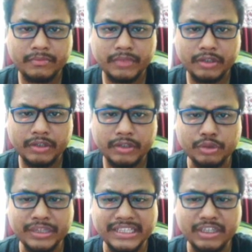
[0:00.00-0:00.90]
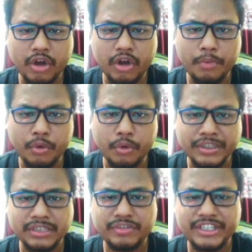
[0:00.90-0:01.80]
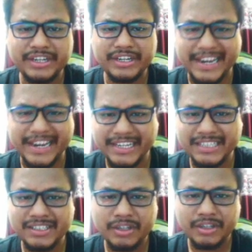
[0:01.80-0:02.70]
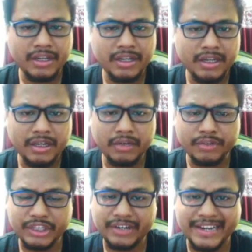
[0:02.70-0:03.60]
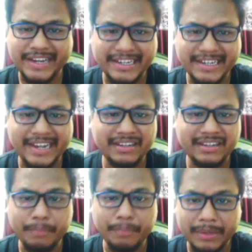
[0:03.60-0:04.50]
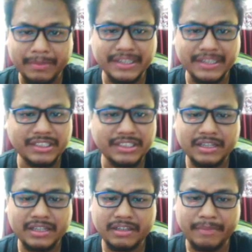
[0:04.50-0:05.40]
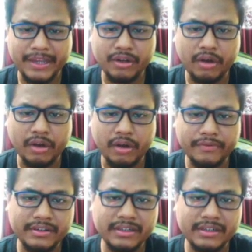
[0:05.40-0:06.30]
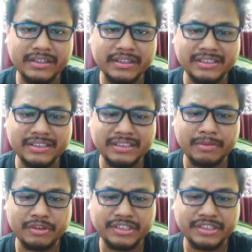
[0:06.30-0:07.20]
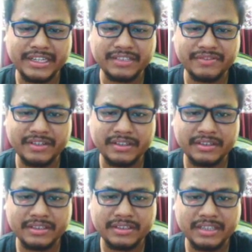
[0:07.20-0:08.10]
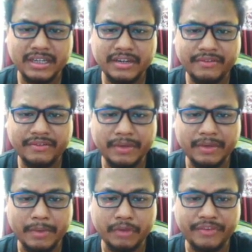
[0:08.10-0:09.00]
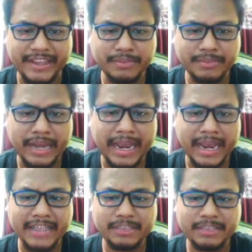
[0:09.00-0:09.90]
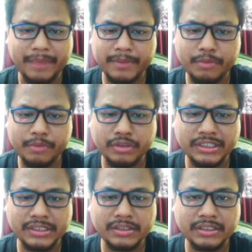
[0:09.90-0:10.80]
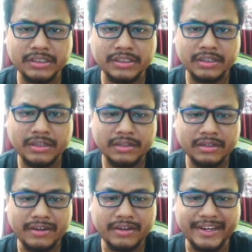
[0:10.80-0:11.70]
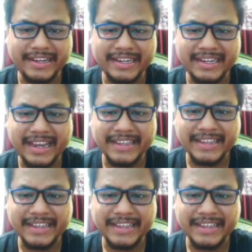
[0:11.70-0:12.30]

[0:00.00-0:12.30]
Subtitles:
So these are all bonuses which are related and complement the main offer. This is about sales funnels, about Facebook ads, payment processors, writing headlines.